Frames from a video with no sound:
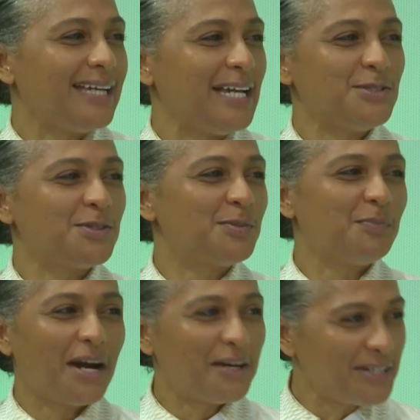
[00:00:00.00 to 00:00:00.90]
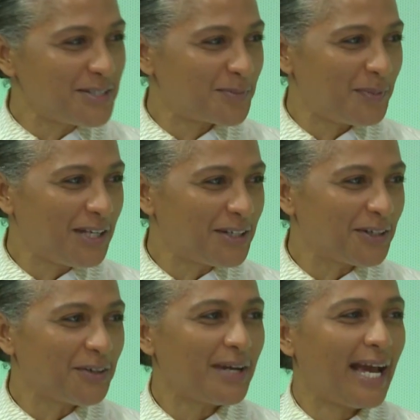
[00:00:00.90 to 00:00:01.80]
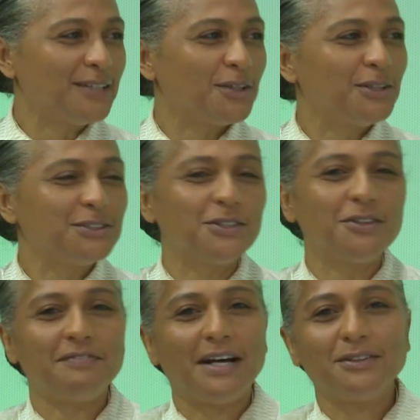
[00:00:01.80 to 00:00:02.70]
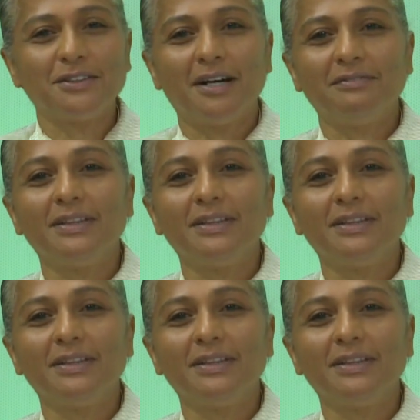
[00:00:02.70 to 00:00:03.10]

inspiring speaker, and also the founder of